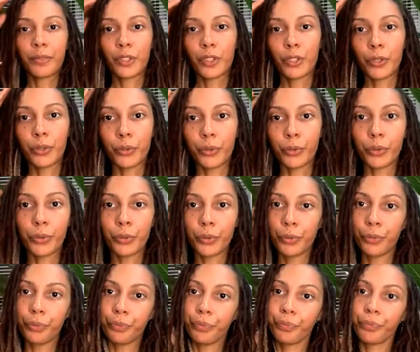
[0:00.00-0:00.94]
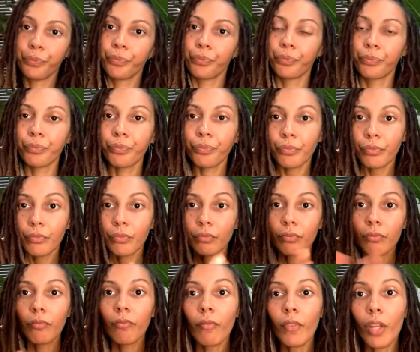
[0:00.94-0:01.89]
to
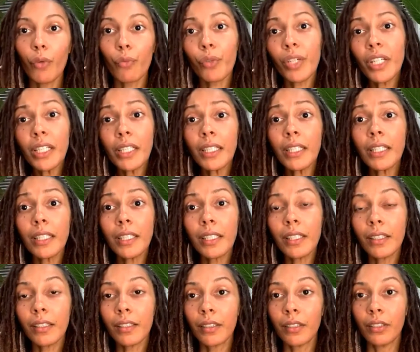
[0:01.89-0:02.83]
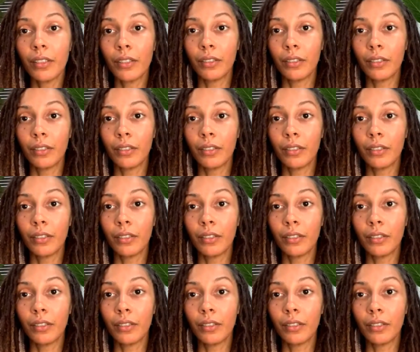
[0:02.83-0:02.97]
really